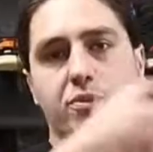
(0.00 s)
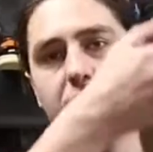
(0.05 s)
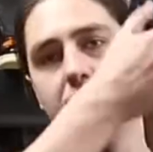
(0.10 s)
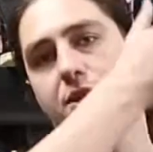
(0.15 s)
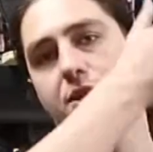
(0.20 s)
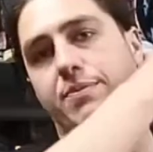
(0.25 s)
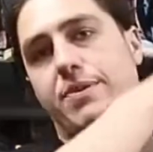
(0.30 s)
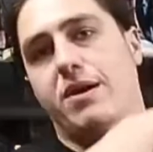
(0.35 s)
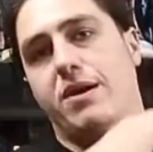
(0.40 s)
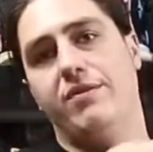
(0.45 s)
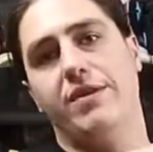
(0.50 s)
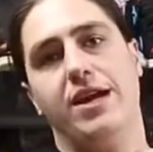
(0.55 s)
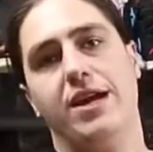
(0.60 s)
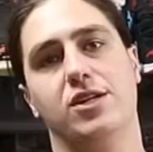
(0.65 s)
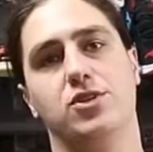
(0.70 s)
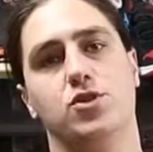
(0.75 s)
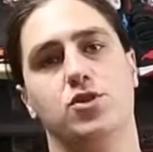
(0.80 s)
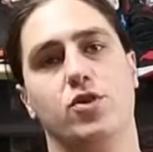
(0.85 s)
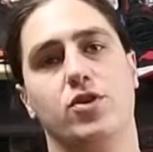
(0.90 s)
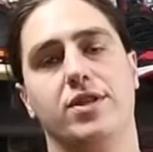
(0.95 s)
we got a pair of
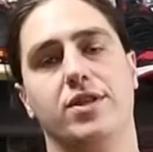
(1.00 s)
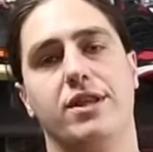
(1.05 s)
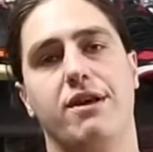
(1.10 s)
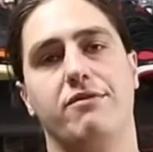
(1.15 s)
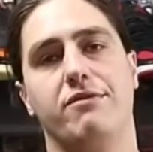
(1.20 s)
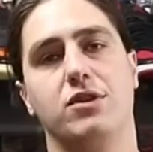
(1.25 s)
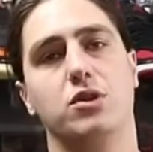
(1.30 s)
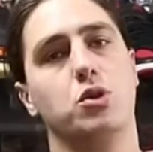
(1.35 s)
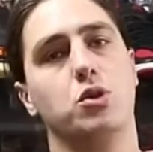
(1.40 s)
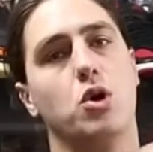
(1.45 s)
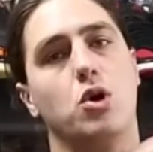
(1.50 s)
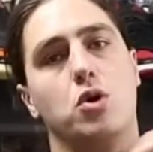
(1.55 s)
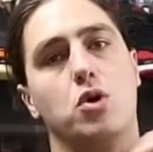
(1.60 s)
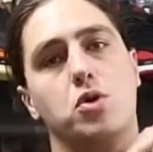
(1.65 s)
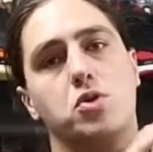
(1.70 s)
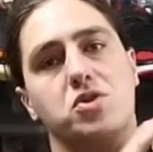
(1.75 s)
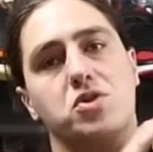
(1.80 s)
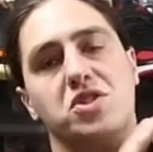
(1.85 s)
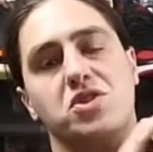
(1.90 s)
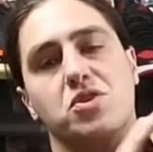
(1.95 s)
Air Jordan 11
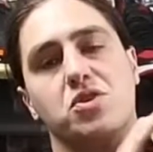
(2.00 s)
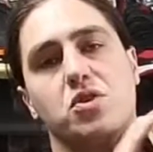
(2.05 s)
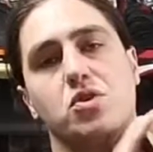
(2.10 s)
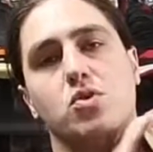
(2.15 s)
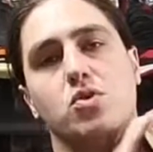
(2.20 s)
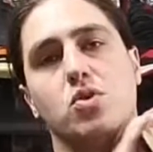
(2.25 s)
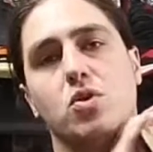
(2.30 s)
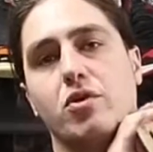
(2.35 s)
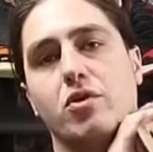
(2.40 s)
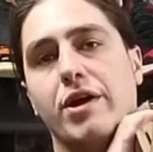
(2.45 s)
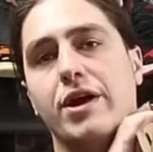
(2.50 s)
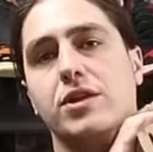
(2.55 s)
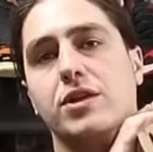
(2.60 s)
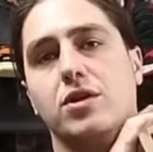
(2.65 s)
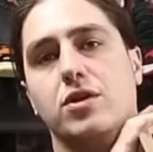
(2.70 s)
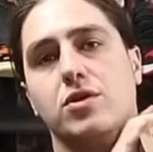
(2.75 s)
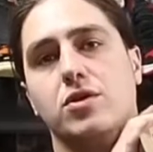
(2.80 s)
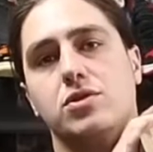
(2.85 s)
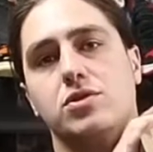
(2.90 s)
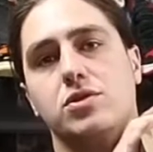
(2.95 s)
lows. These are cool gray
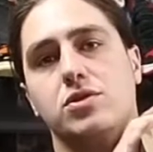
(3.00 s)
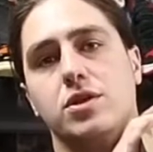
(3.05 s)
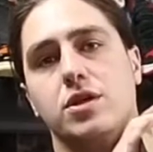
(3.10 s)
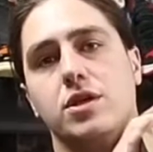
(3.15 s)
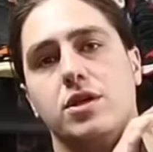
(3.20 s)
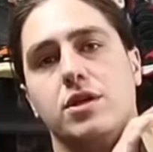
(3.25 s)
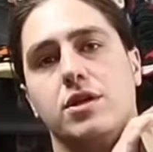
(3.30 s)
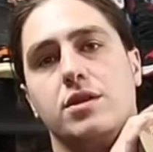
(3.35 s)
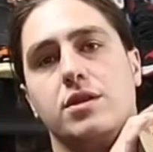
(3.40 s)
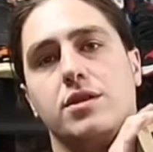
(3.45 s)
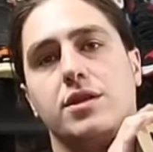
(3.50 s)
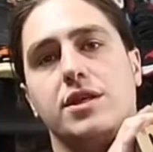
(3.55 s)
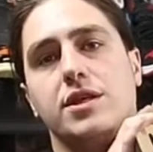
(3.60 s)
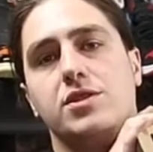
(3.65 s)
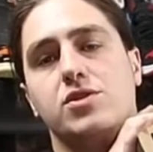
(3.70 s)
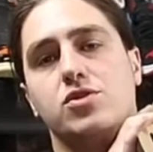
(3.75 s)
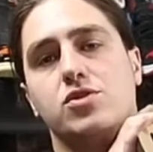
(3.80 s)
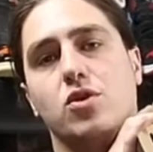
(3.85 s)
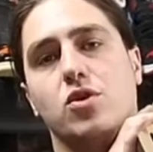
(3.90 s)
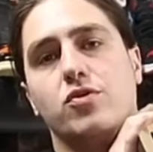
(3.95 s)
lows.
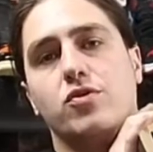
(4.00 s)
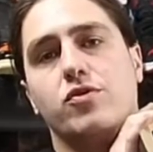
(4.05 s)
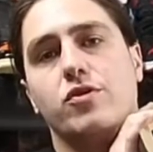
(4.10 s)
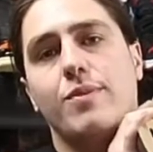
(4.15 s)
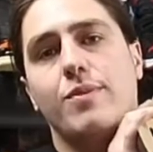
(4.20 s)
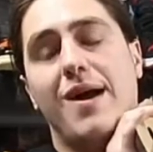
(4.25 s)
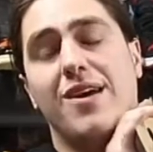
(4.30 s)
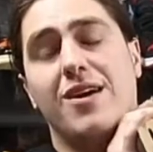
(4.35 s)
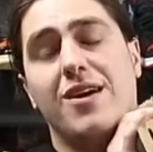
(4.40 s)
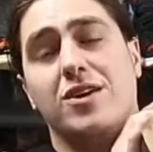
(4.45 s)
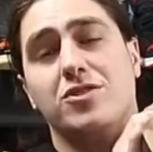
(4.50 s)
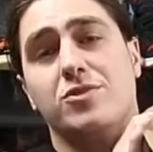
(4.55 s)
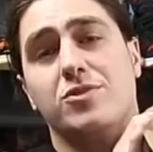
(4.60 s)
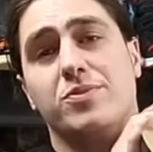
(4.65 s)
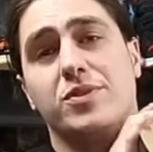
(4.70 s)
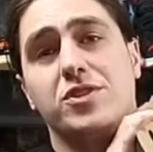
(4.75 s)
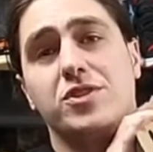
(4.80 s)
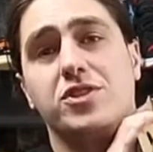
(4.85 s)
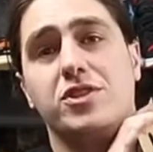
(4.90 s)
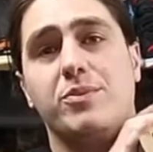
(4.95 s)
These sold for about 100
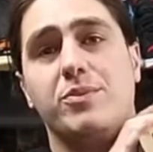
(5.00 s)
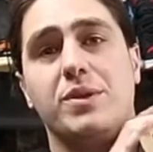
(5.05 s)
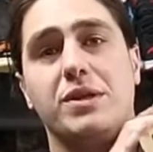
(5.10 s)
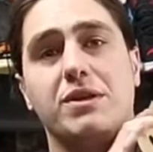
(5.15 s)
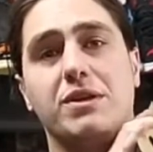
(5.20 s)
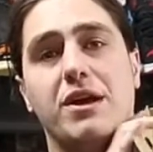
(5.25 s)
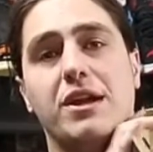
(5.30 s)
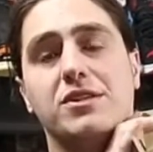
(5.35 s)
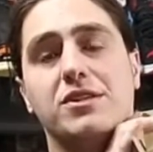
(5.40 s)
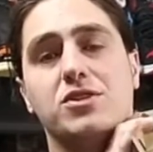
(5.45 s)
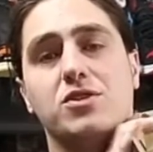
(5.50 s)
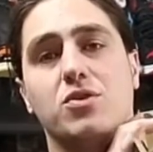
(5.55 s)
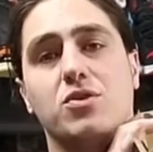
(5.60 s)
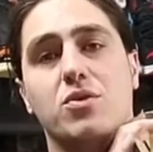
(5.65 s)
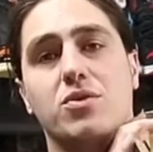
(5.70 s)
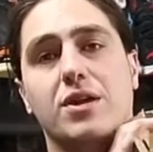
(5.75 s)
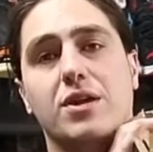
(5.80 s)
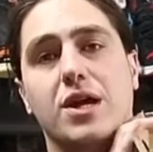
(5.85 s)
plus shipping. They're headed to North